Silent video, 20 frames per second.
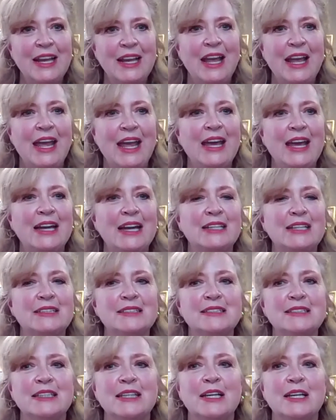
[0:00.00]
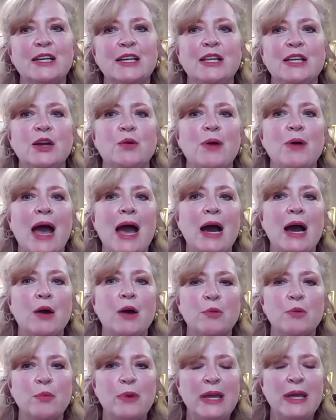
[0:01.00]
And, how
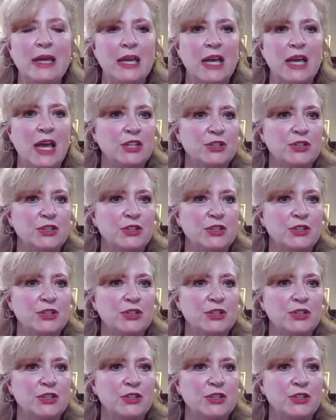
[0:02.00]
are we